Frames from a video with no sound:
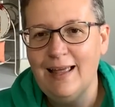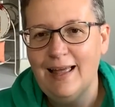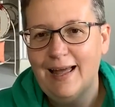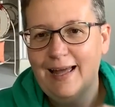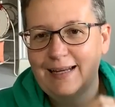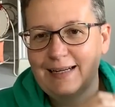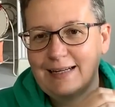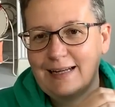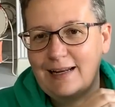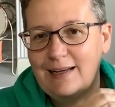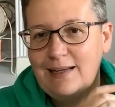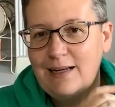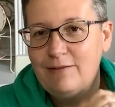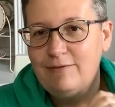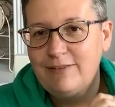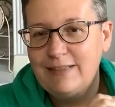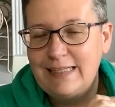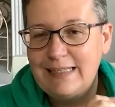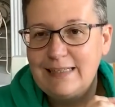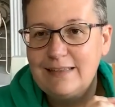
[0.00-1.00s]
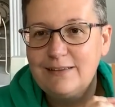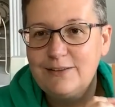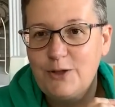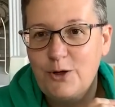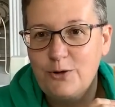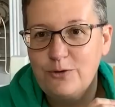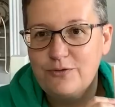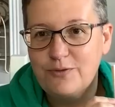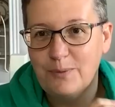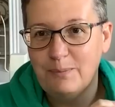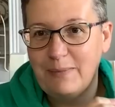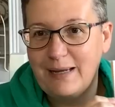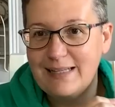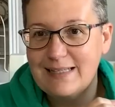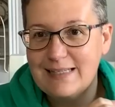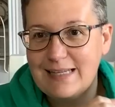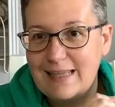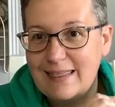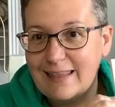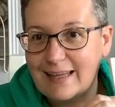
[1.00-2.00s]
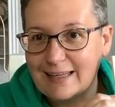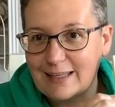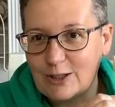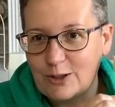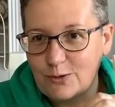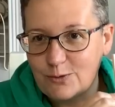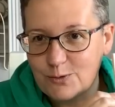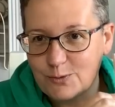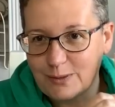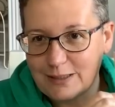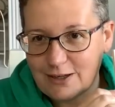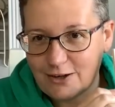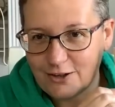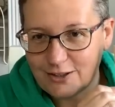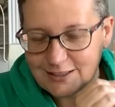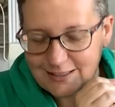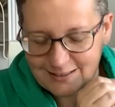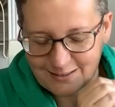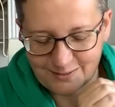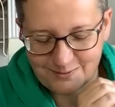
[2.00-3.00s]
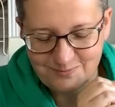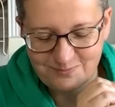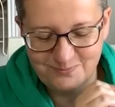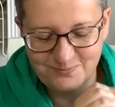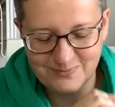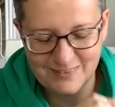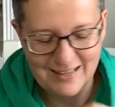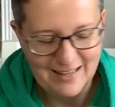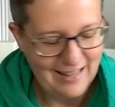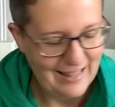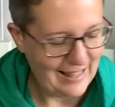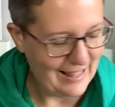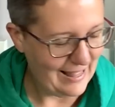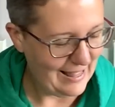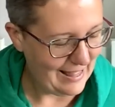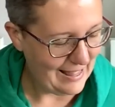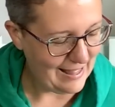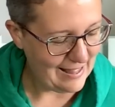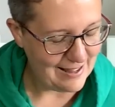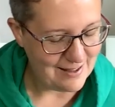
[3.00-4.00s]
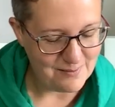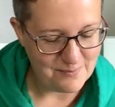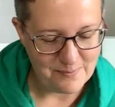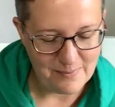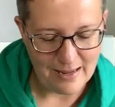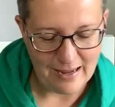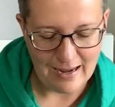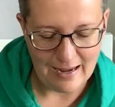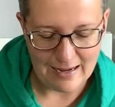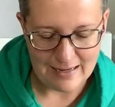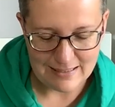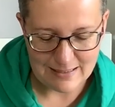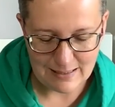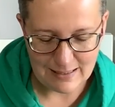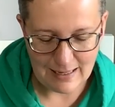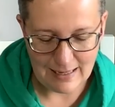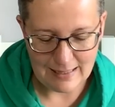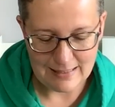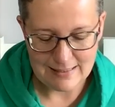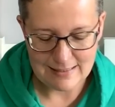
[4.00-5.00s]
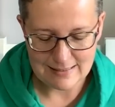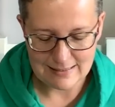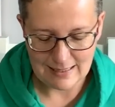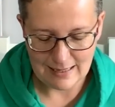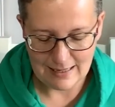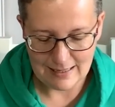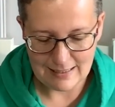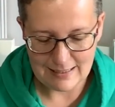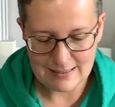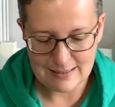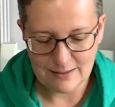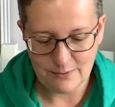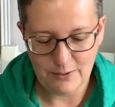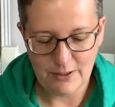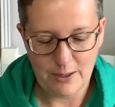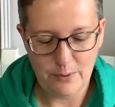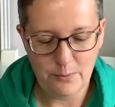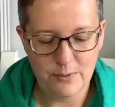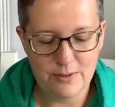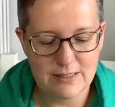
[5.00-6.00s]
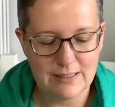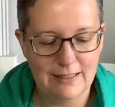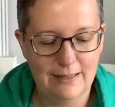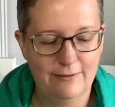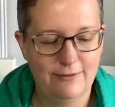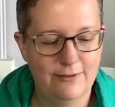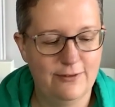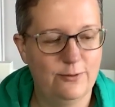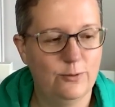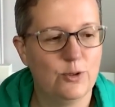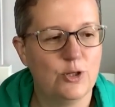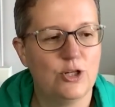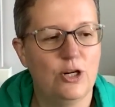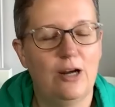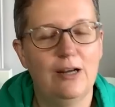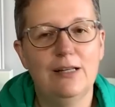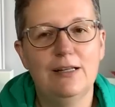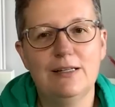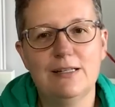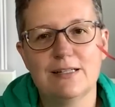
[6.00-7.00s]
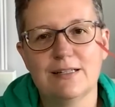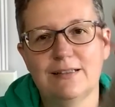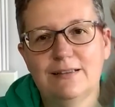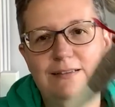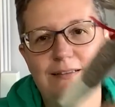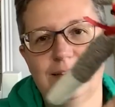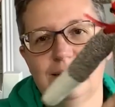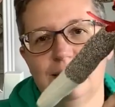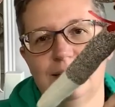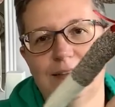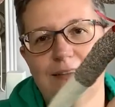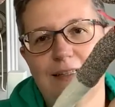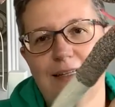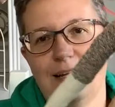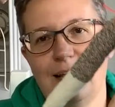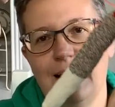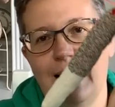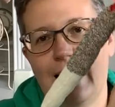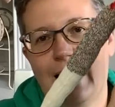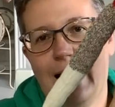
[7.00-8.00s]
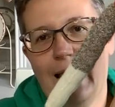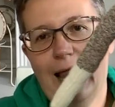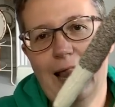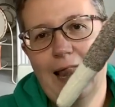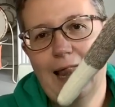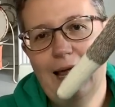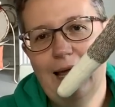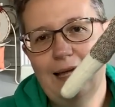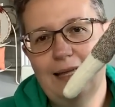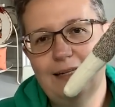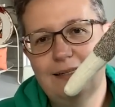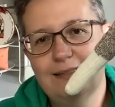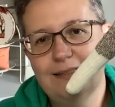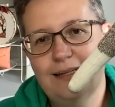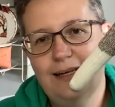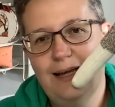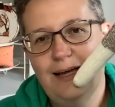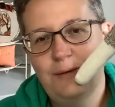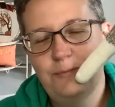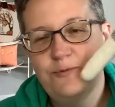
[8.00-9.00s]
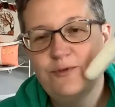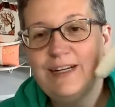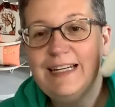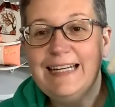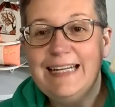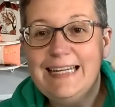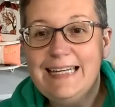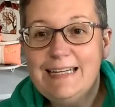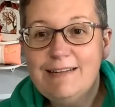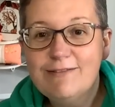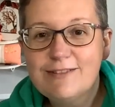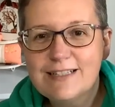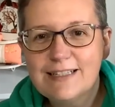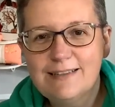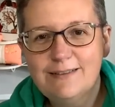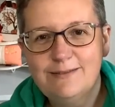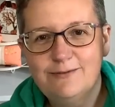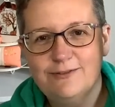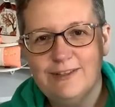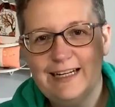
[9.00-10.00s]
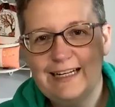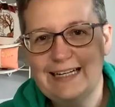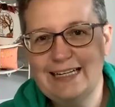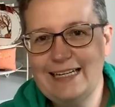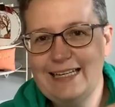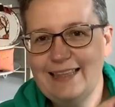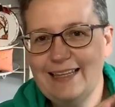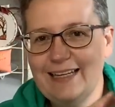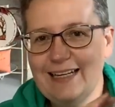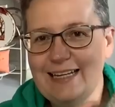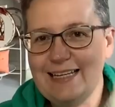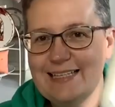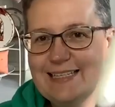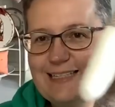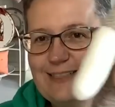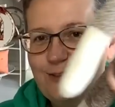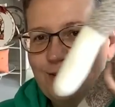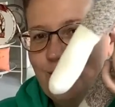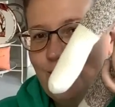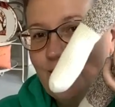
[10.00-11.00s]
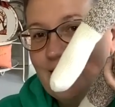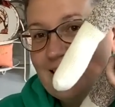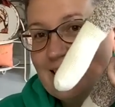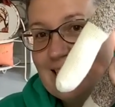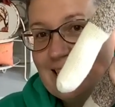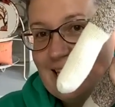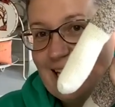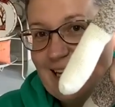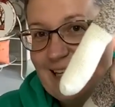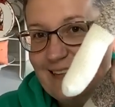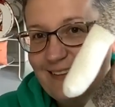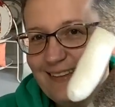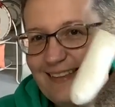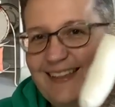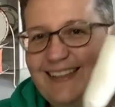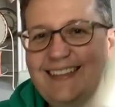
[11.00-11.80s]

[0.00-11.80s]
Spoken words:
and a lovely little note from Betsy. Thank you, sweetheart. And inside there was a gift for Charlotte, and I'm relieved, frankly, that he's still got his tail